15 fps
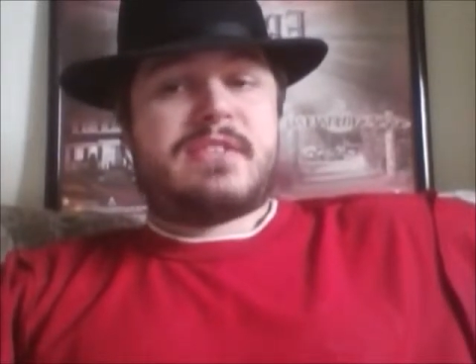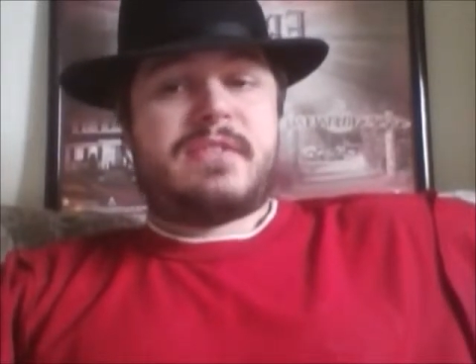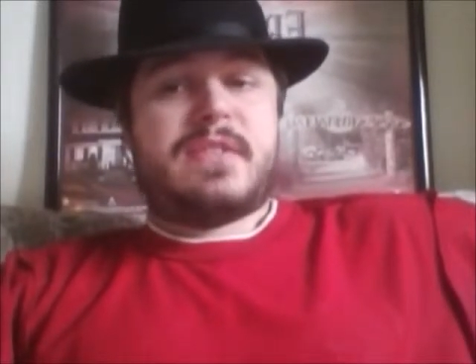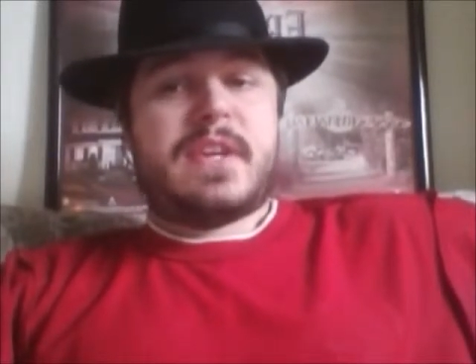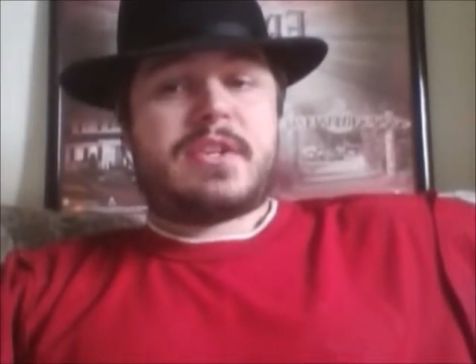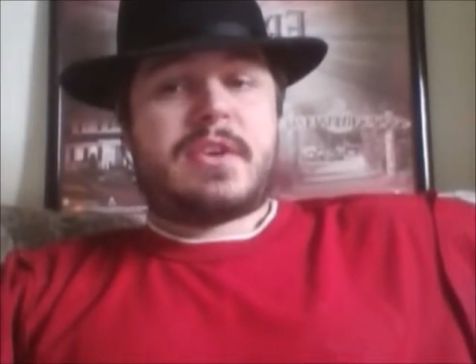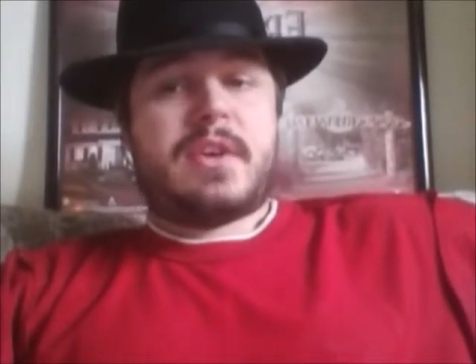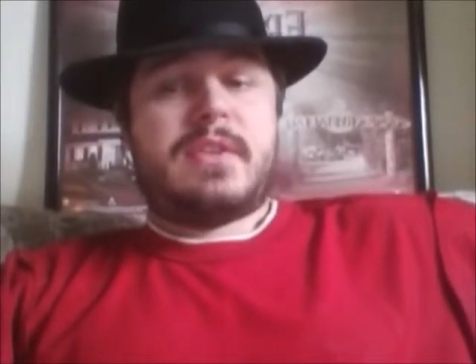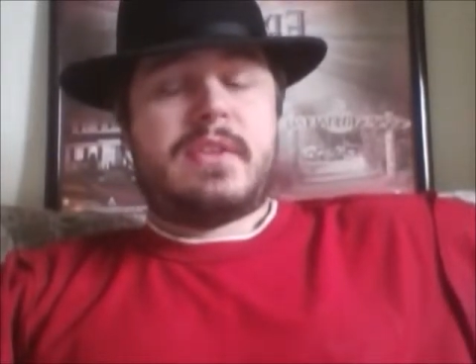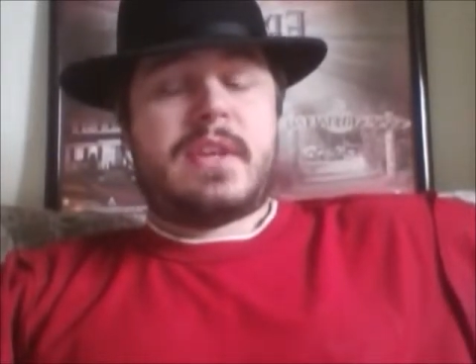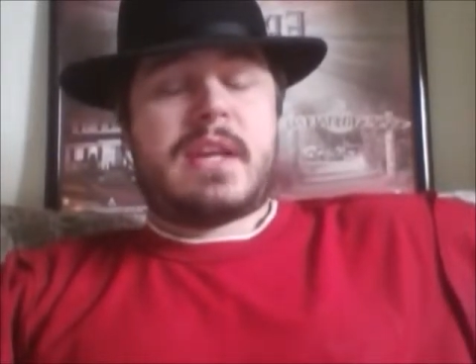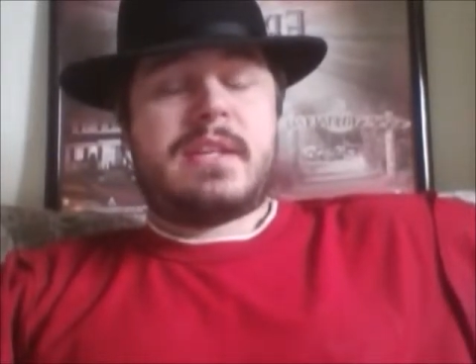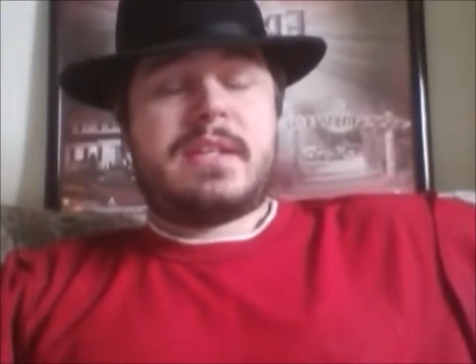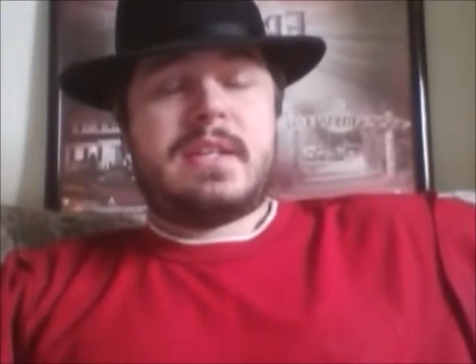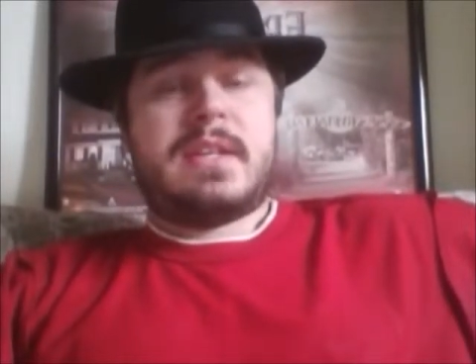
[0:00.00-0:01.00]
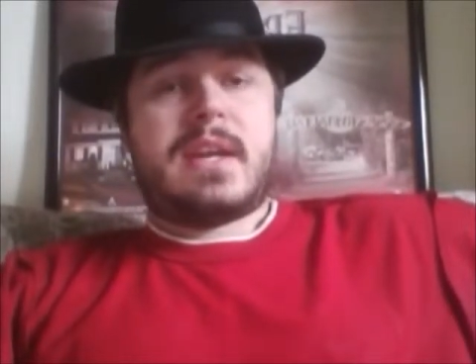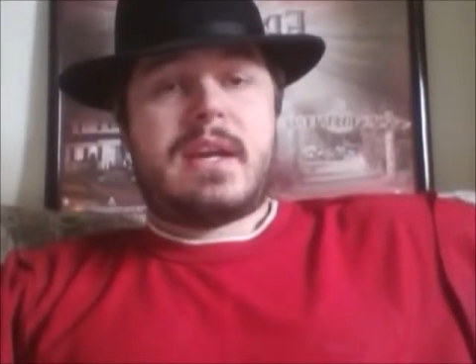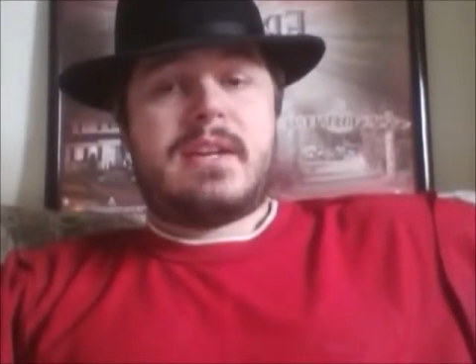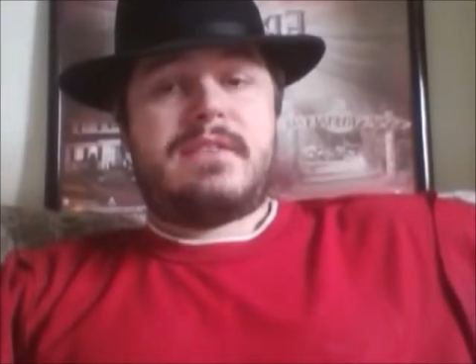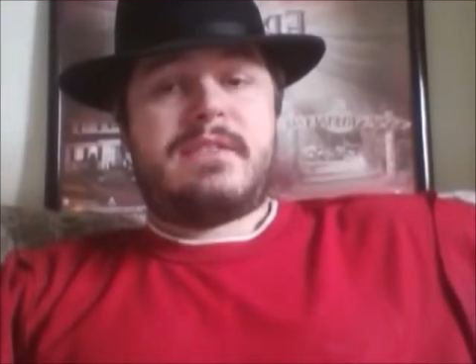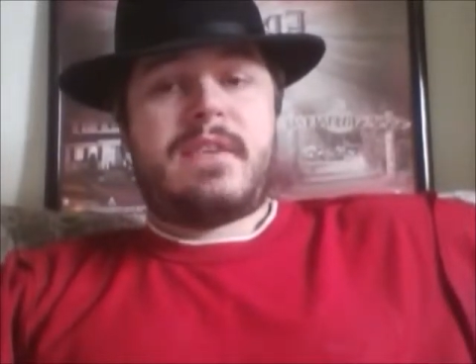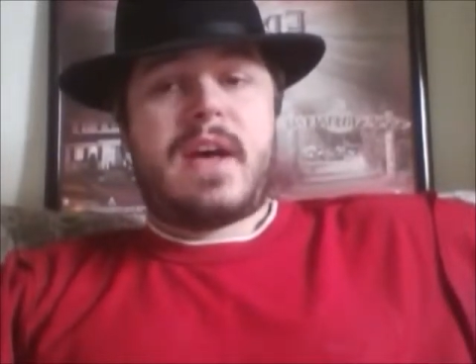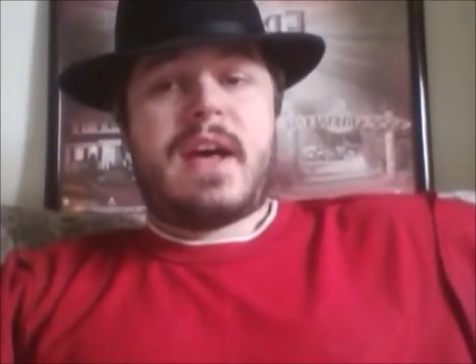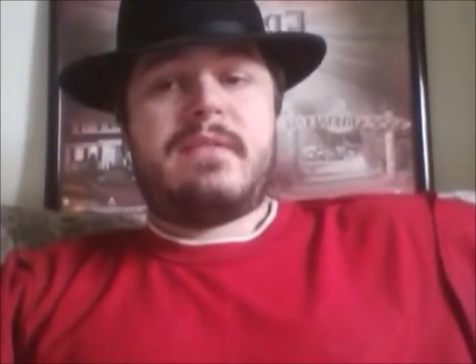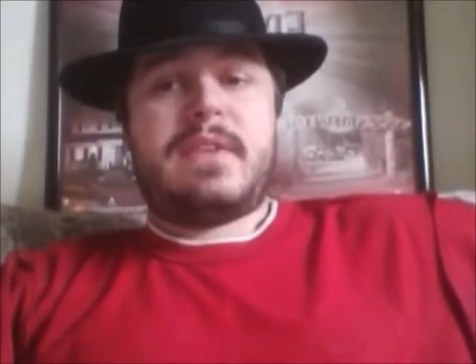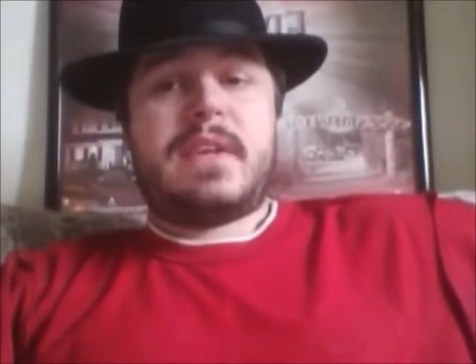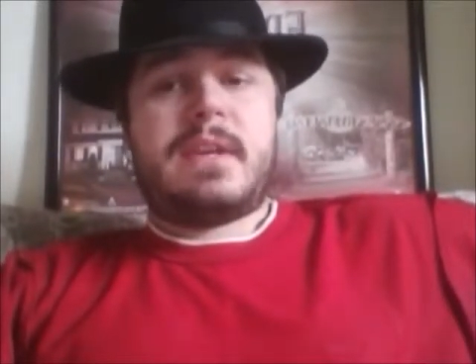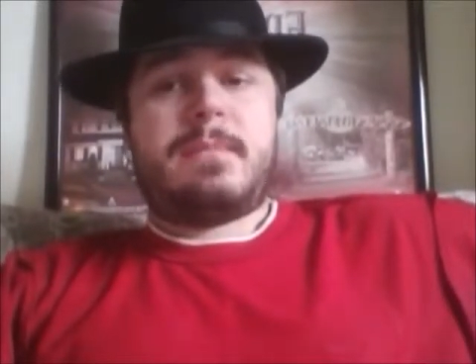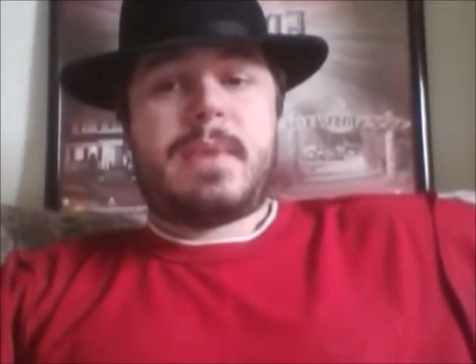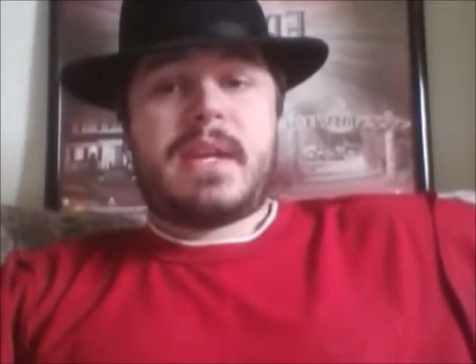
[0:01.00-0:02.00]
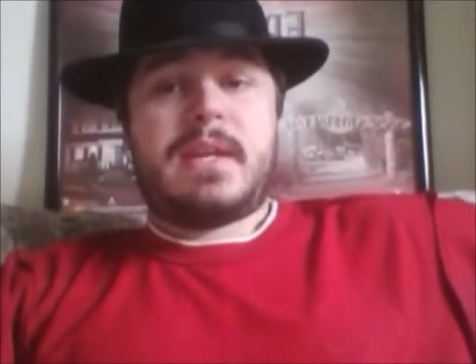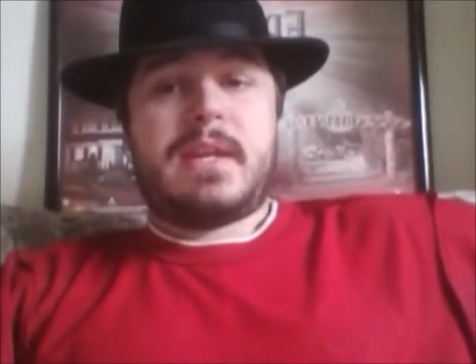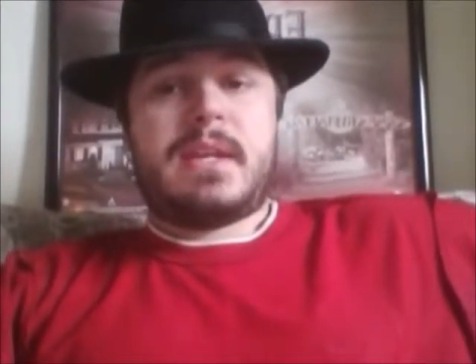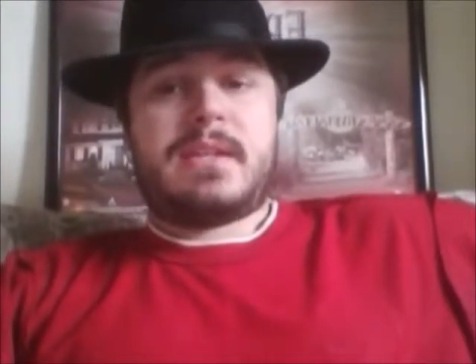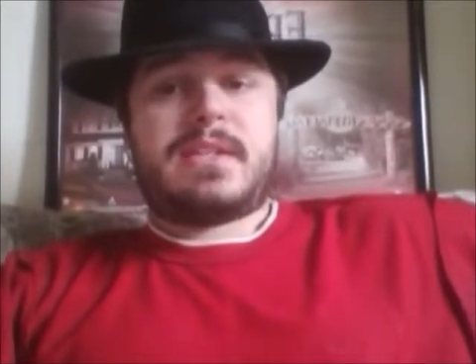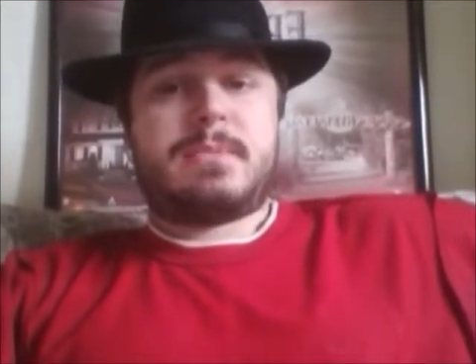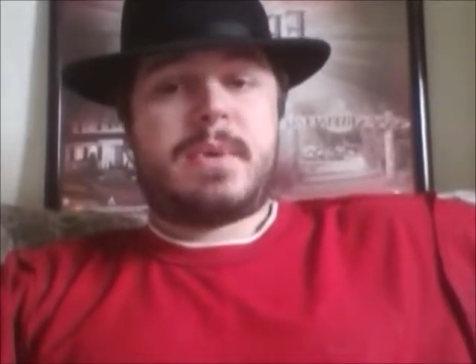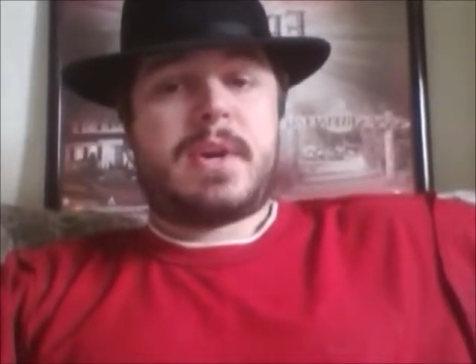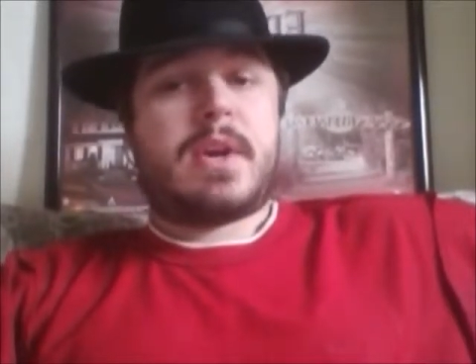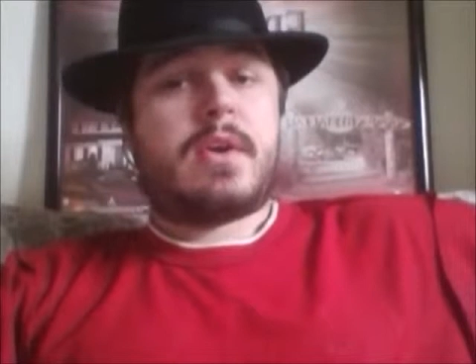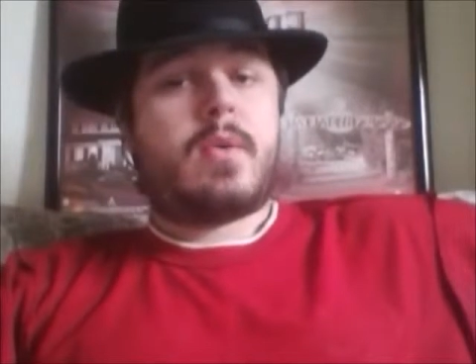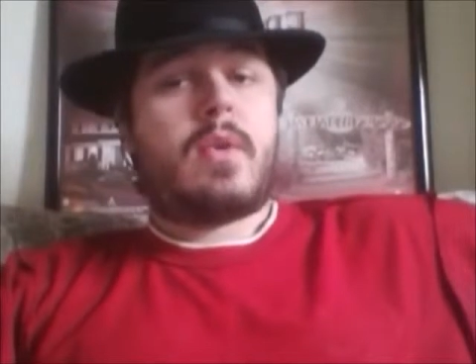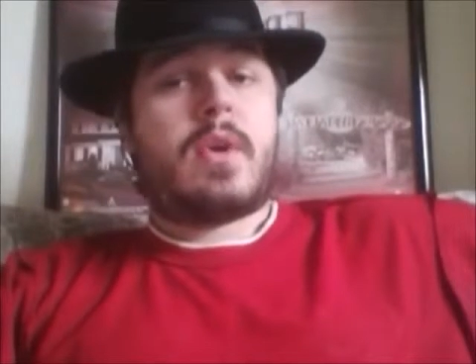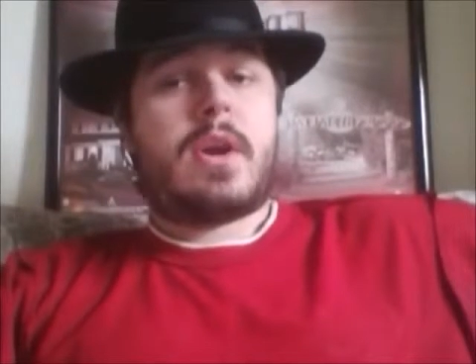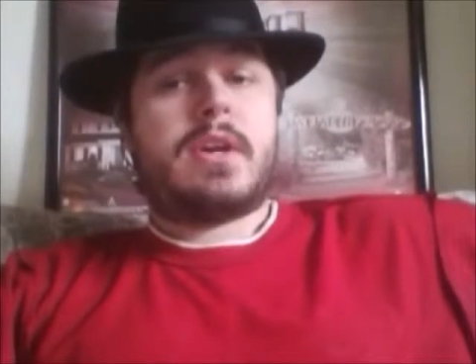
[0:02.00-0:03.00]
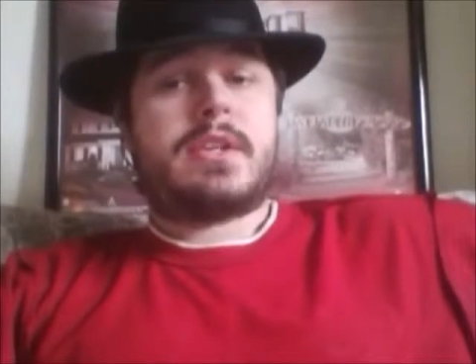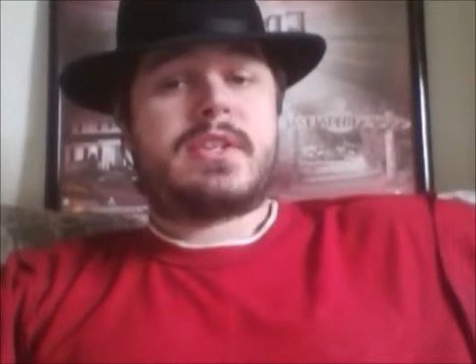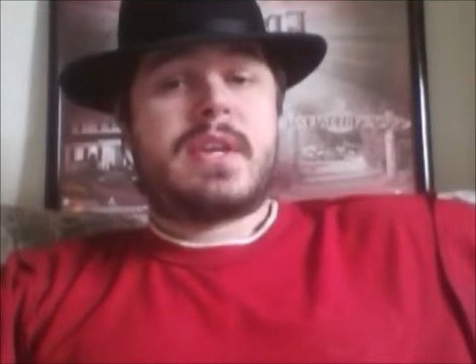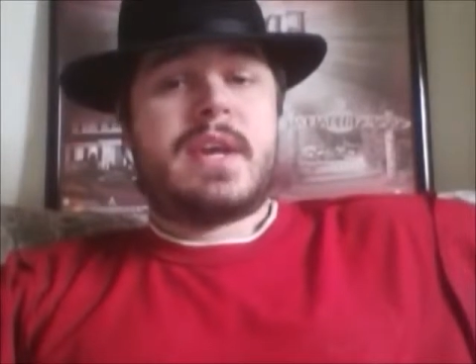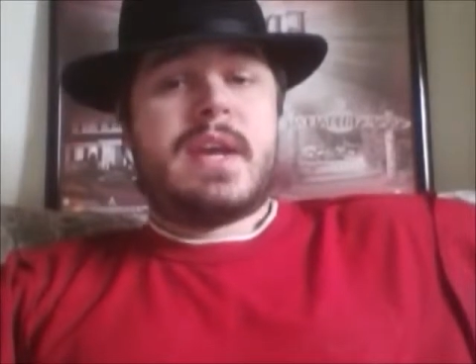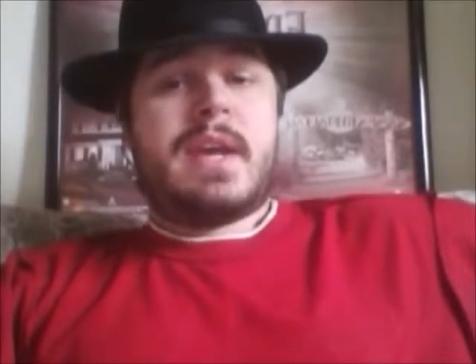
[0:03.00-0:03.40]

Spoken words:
Feature in the 1995 Independent Spirit Awards,